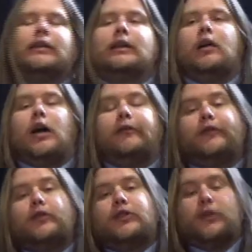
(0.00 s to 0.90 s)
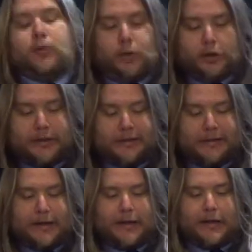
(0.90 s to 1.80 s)
Now, I first want to
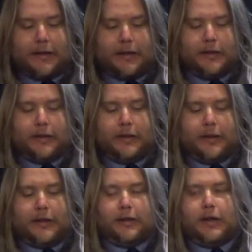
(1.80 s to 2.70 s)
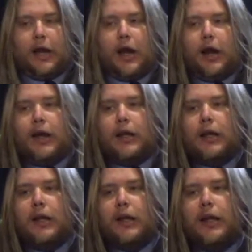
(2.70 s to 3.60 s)
say that
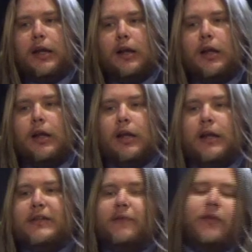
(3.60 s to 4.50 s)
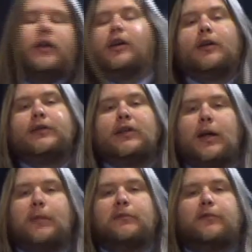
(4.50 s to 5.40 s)
it is a very hard
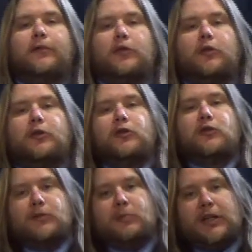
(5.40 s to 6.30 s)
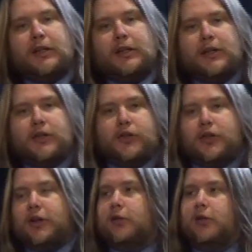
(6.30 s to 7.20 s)
time for news media in
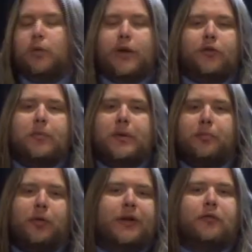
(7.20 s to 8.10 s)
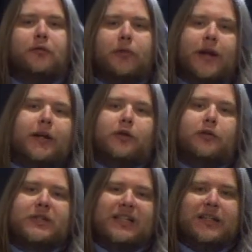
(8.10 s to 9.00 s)
general, whether it be print,
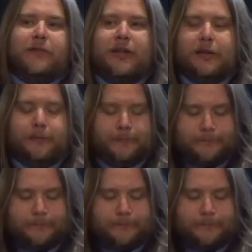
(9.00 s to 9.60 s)
radio, TV,